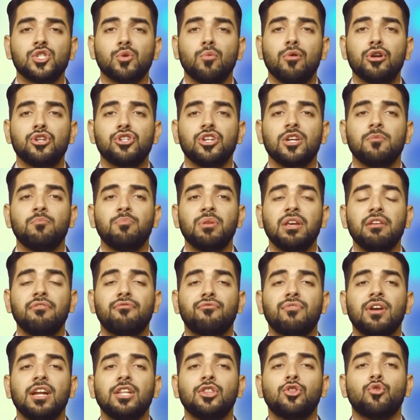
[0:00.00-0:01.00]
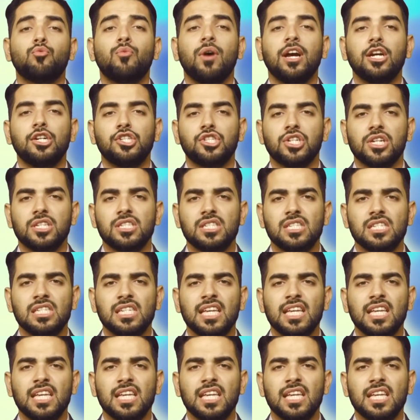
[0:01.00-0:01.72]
we should befriend the righteous,